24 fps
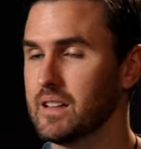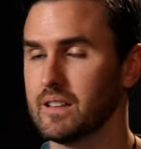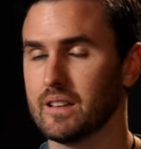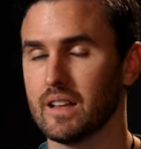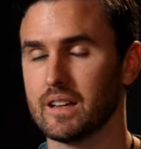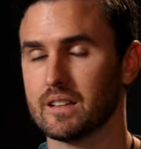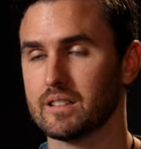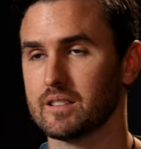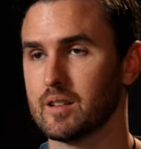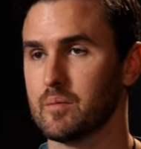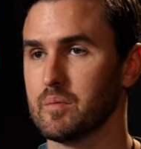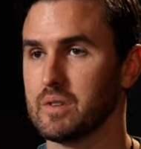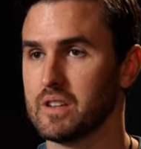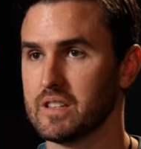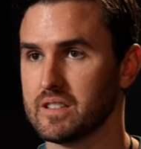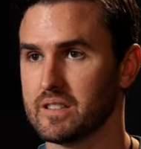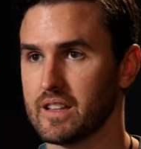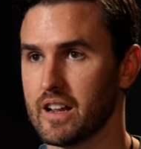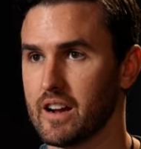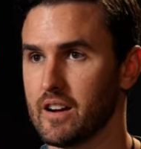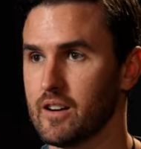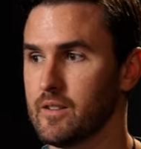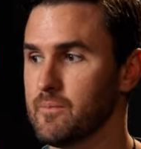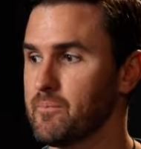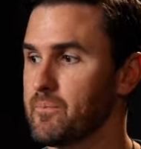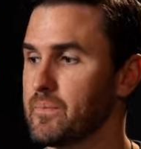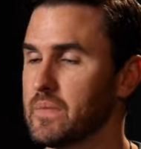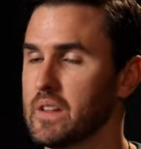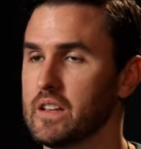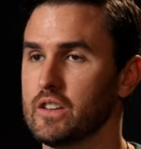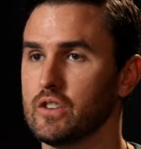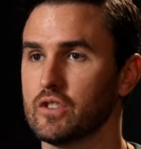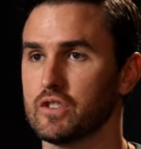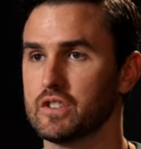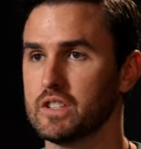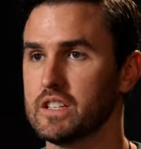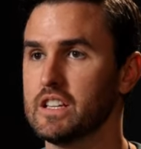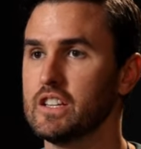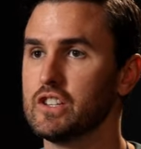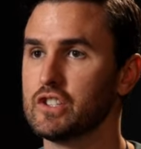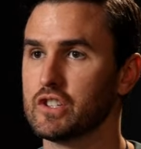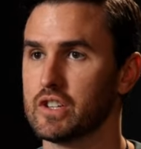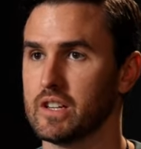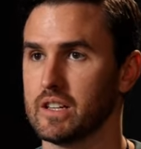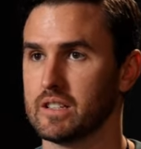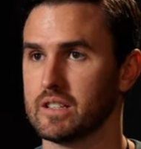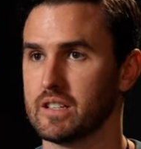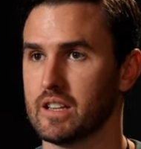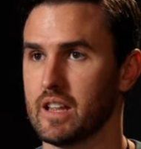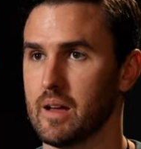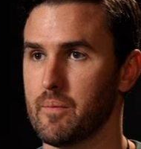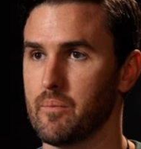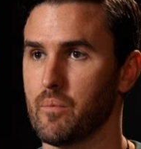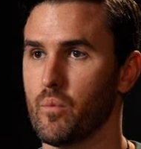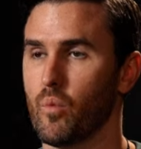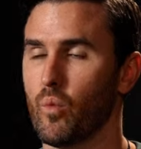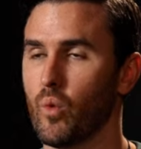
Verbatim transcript: like somebody's there and you're teaching it to them.